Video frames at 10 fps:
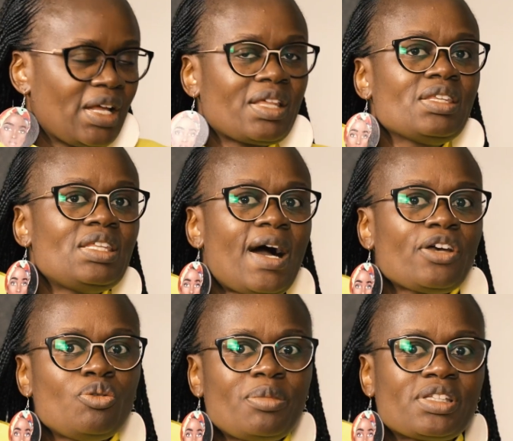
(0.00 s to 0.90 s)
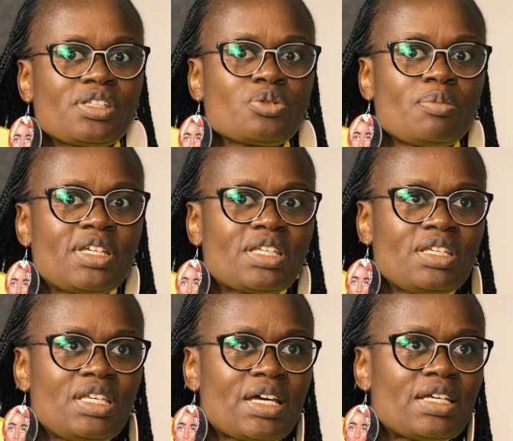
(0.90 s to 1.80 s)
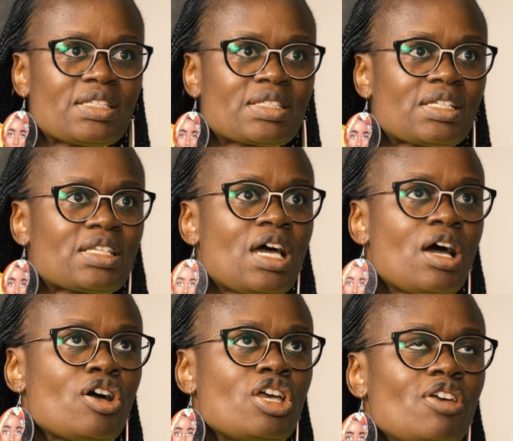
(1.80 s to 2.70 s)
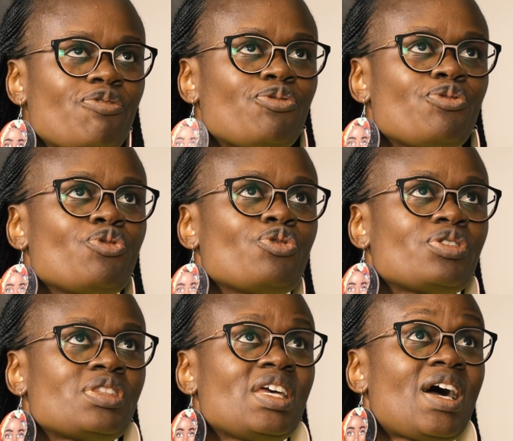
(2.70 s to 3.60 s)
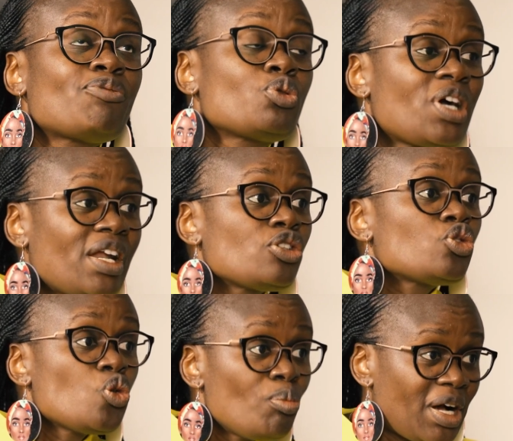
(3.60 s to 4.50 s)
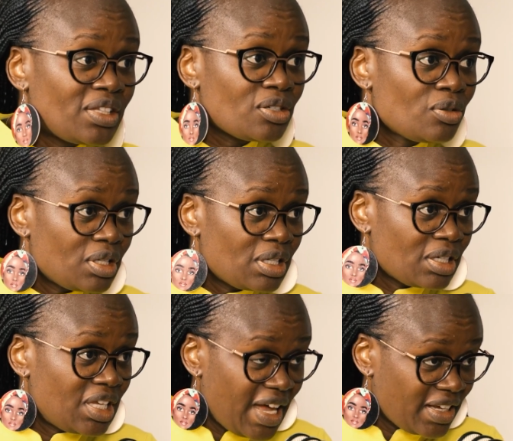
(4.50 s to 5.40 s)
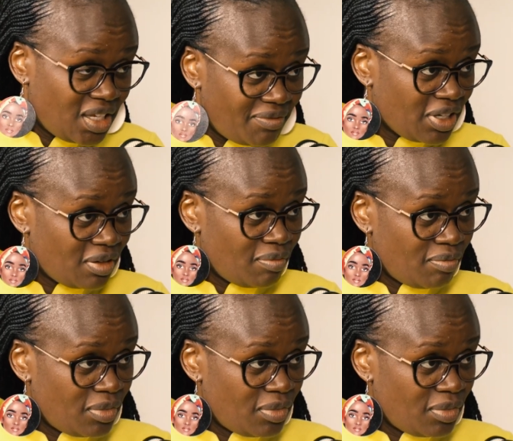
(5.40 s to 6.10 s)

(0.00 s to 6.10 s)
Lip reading: And I think the argument that we're making here is that if they have to carry too much caregiving